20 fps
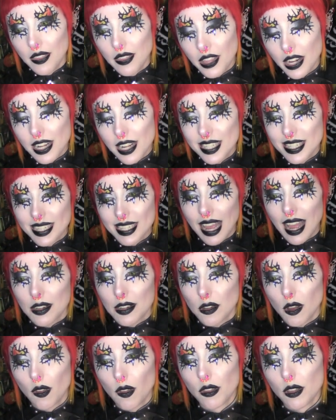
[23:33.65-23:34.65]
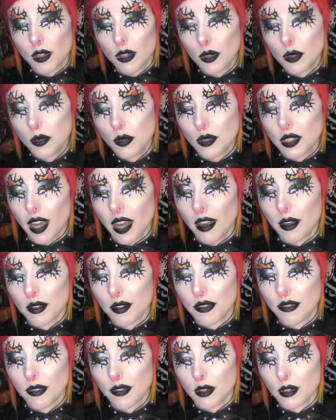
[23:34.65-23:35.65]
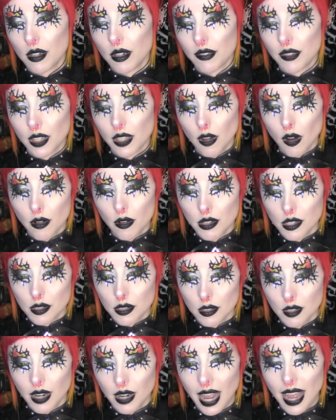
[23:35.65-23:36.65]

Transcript: Then I sat on the cool tiled floor of the corridor